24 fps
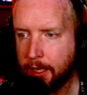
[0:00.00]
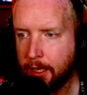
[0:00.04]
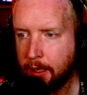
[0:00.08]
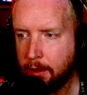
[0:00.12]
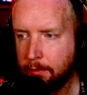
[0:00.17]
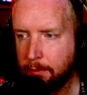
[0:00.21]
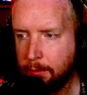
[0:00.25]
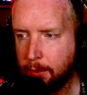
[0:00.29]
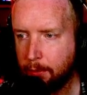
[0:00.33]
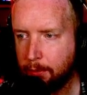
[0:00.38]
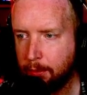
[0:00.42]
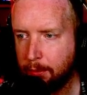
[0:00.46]
I'm
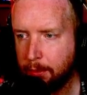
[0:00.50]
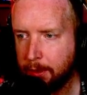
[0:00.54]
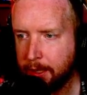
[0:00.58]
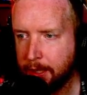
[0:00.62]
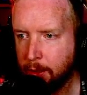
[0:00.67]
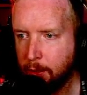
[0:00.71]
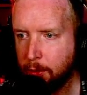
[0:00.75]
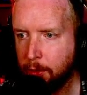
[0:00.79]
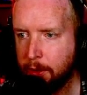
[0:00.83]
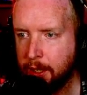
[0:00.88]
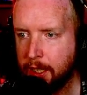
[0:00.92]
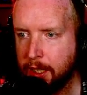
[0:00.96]
probably
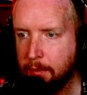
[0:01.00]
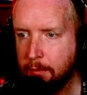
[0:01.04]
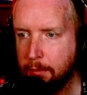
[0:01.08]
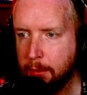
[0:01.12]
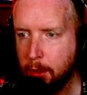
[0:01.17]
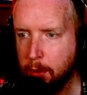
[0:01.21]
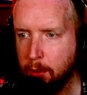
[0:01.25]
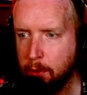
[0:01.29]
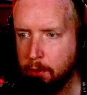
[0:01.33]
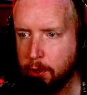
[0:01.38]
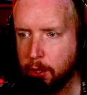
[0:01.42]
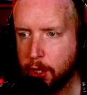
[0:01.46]
talking
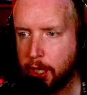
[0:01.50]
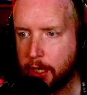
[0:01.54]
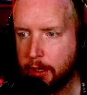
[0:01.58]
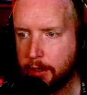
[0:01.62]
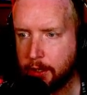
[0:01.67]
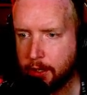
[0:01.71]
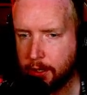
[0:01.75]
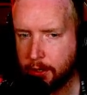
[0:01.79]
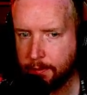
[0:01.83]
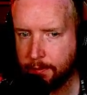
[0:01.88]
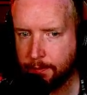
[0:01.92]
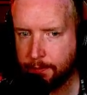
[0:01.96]
bullshit.